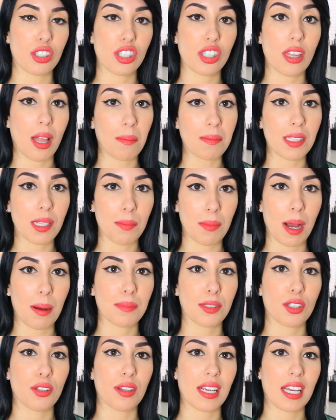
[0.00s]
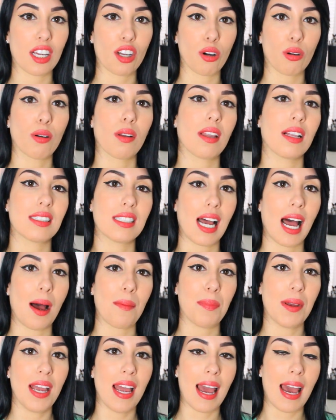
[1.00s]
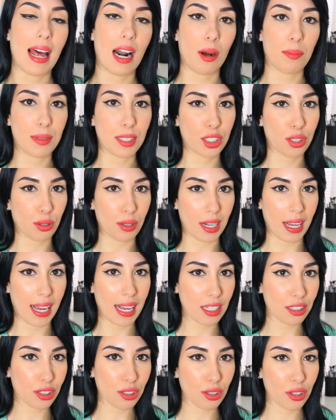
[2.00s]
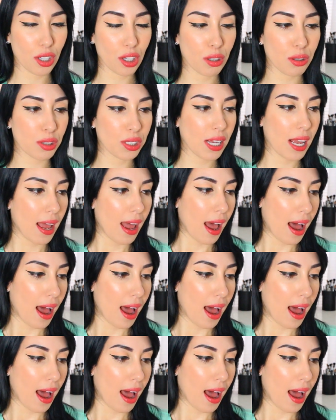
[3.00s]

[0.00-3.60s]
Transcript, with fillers: just thumbs them up so they can go to the top, and I'll be sure to answer those,